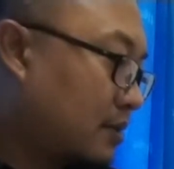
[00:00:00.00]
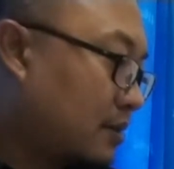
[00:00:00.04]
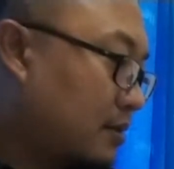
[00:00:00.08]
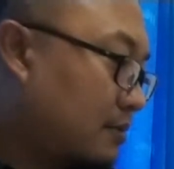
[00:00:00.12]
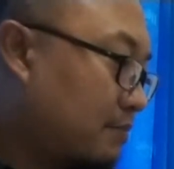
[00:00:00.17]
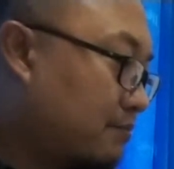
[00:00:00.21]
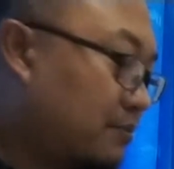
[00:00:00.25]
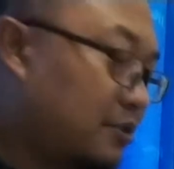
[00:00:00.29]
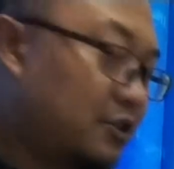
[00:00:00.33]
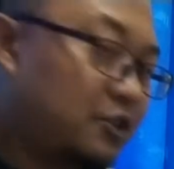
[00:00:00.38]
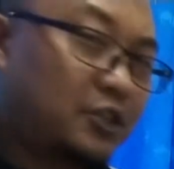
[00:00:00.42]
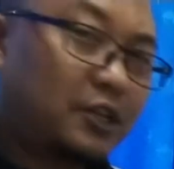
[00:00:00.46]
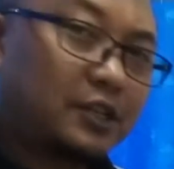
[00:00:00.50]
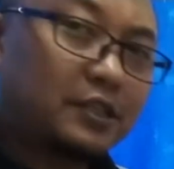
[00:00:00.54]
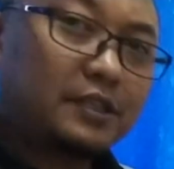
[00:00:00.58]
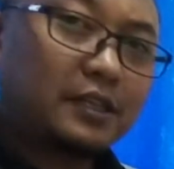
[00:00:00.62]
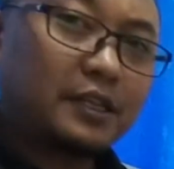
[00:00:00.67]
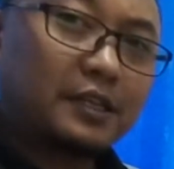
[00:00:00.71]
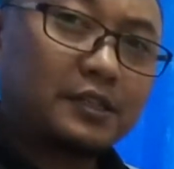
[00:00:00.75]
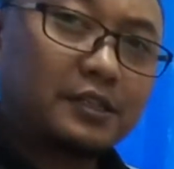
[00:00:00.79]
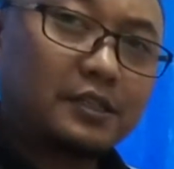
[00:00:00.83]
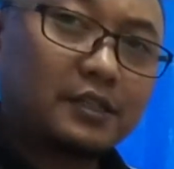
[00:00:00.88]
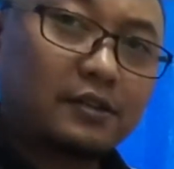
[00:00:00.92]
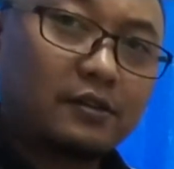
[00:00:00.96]

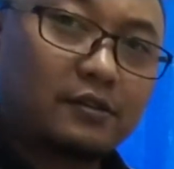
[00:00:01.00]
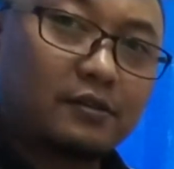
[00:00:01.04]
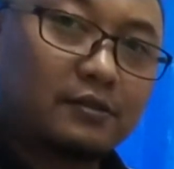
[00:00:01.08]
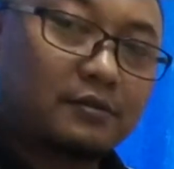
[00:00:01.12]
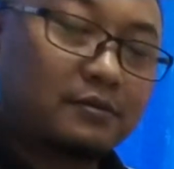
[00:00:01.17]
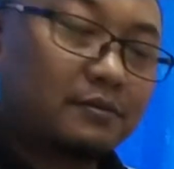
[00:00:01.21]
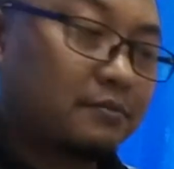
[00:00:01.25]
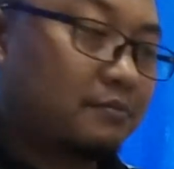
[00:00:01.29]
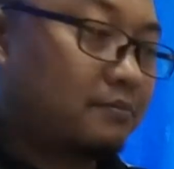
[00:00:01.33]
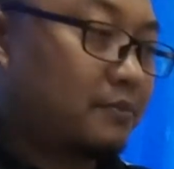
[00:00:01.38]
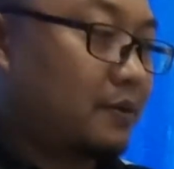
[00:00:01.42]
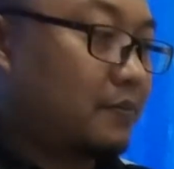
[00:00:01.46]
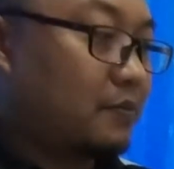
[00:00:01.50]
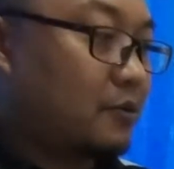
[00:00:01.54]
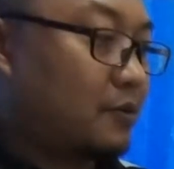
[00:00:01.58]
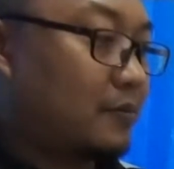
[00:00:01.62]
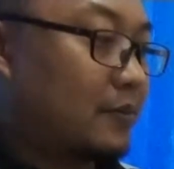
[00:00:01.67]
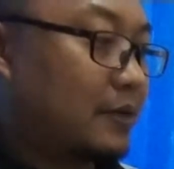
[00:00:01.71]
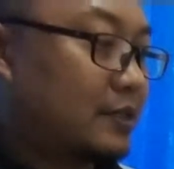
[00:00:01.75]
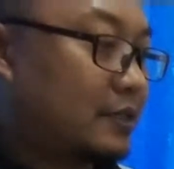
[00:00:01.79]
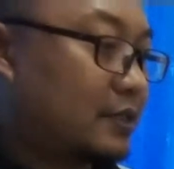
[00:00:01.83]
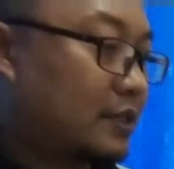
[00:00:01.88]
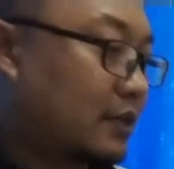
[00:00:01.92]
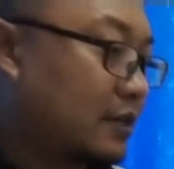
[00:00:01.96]
presentation on
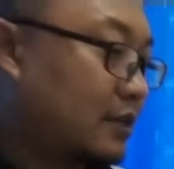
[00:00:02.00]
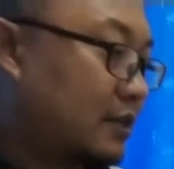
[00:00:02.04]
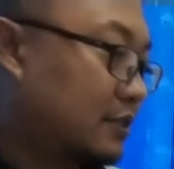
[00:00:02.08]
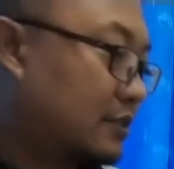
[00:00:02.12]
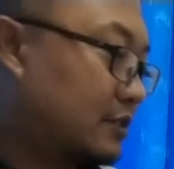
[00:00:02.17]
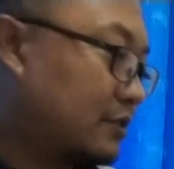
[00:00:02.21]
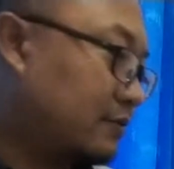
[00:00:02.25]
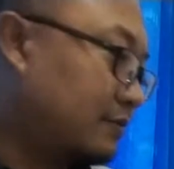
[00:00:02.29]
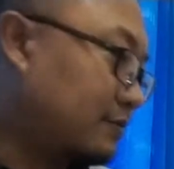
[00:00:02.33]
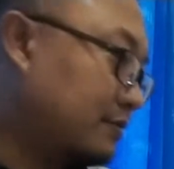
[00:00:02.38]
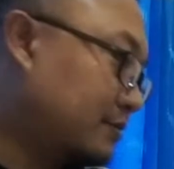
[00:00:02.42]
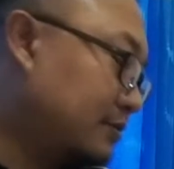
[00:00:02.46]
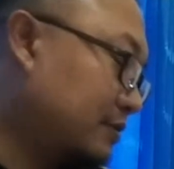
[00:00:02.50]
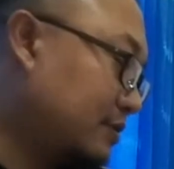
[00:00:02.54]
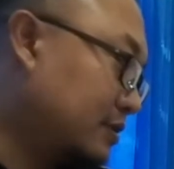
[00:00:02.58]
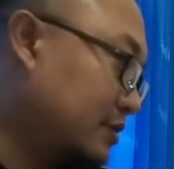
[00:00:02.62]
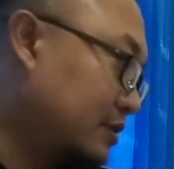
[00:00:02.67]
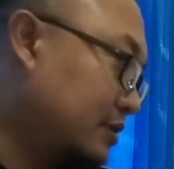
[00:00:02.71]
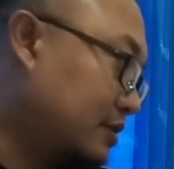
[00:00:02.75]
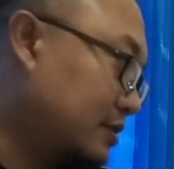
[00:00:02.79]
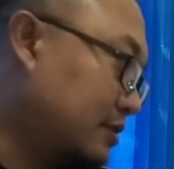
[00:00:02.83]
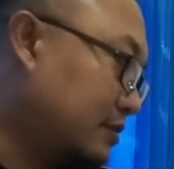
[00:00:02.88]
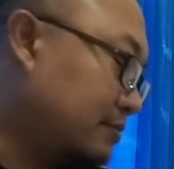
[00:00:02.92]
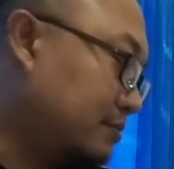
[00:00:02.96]
bibliometric analysis of
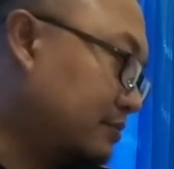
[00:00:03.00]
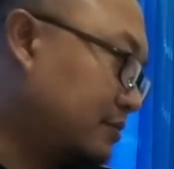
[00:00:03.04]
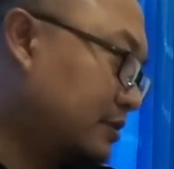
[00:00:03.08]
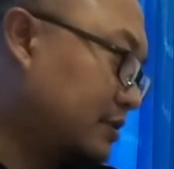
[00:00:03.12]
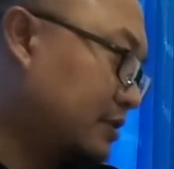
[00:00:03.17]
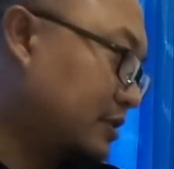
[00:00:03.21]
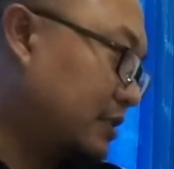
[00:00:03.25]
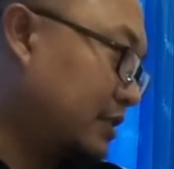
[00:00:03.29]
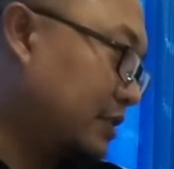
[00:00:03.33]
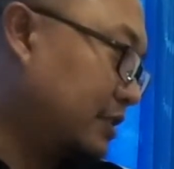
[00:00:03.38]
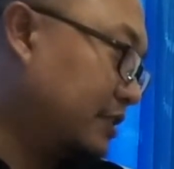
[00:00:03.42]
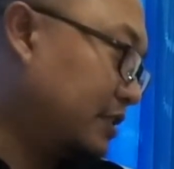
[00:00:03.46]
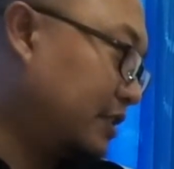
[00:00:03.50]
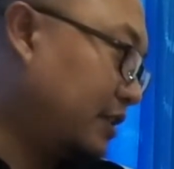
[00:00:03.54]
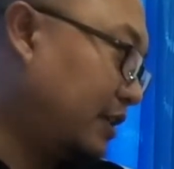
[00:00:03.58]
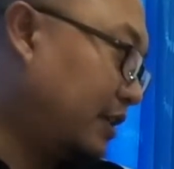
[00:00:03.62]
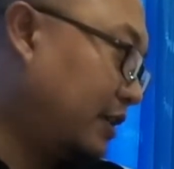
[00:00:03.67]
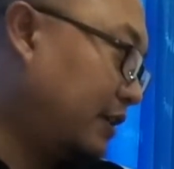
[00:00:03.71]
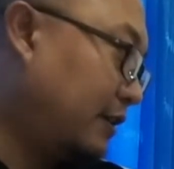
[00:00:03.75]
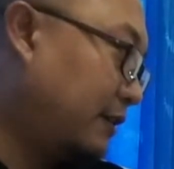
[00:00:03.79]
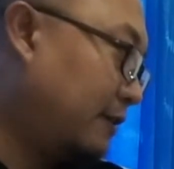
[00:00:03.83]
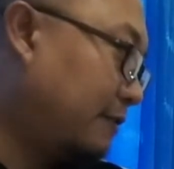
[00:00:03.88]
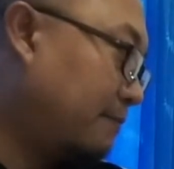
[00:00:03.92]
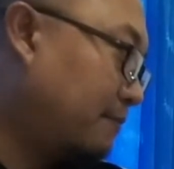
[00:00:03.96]
the term
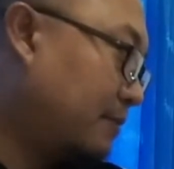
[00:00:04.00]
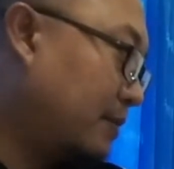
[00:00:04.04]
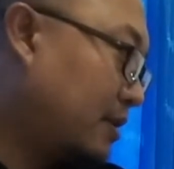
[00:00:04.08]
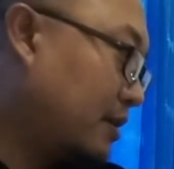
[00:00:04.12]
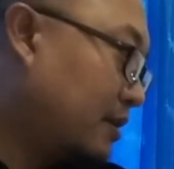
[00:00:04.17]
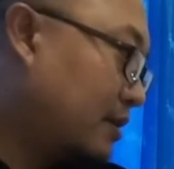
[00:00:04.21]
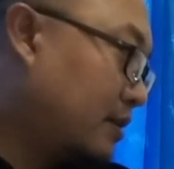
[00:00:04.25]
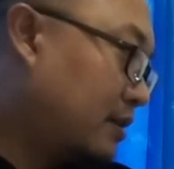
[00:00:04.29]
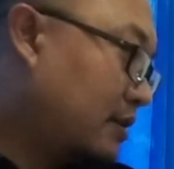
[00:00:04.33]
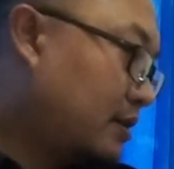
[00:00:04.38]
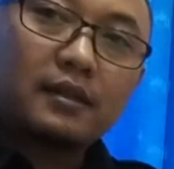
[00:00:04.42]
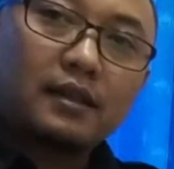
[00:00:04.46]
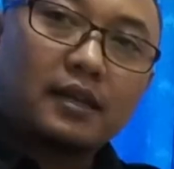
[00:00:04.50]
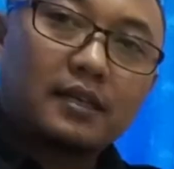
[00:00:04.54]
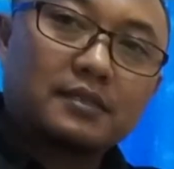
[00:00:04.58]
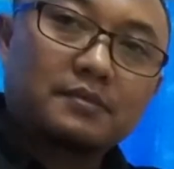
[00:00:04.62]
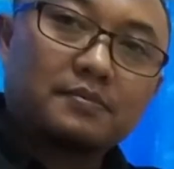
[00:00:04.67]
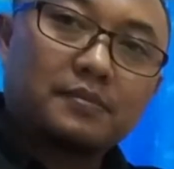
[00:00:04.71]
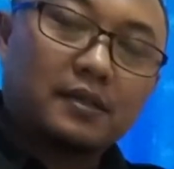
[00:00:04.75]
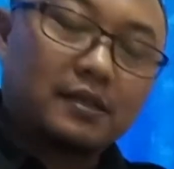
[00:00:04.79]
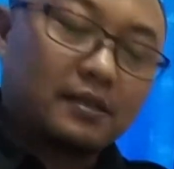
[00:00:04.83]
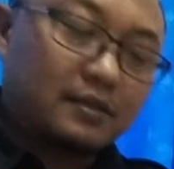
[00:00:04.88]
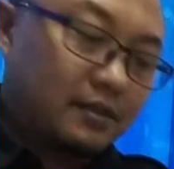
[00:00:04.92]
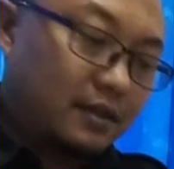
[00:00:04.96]
3DCE. Last
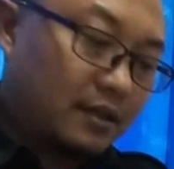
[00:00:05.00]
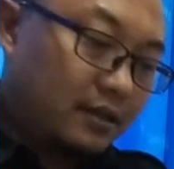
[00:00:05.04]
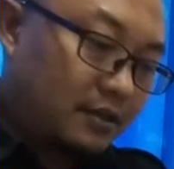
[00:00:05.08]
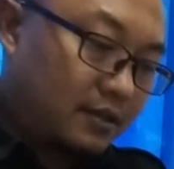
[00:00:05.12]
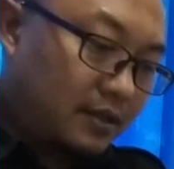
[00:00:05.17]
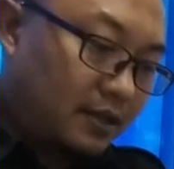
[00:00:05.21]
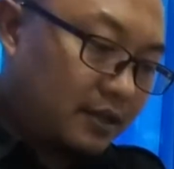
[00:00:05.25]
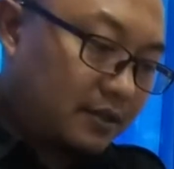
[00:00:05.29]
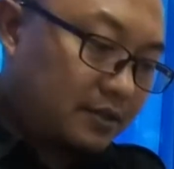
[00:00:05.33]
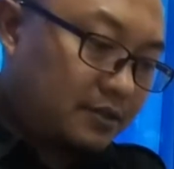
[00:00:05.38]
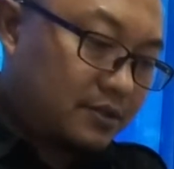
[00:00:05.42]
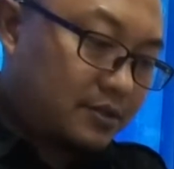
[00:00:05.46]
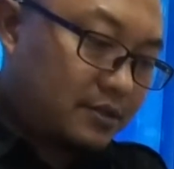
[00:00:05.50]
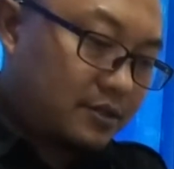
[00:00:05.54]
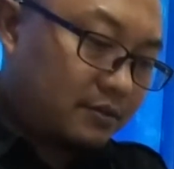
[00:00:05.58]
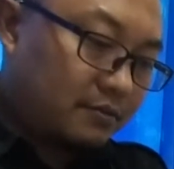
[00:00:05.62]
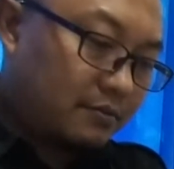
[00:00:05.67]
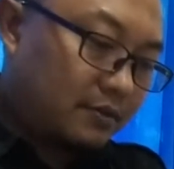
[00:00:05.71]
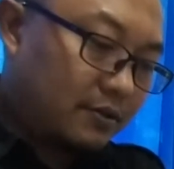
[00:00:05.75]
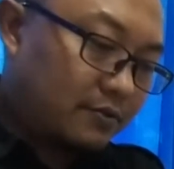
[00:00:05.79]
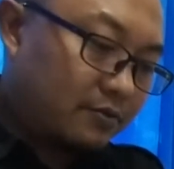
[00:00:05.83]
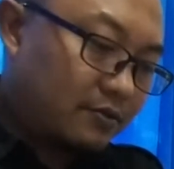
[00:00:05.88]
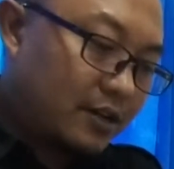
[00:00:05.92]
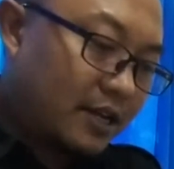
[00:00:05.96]
but not least, we
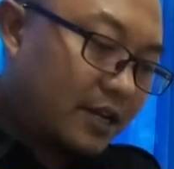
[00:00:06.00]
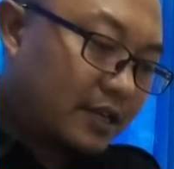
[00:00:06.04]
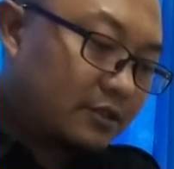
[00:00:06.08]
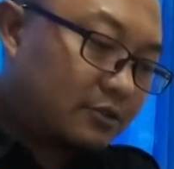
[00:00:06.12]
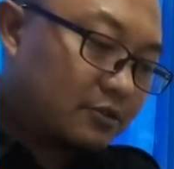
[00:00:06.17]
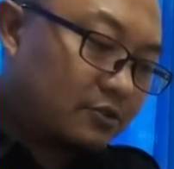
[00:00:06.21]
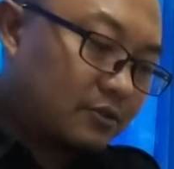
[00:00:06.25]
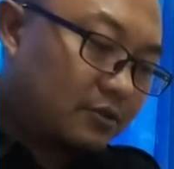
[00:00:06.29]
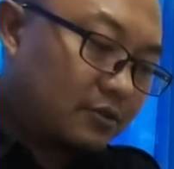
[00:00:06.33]
would like to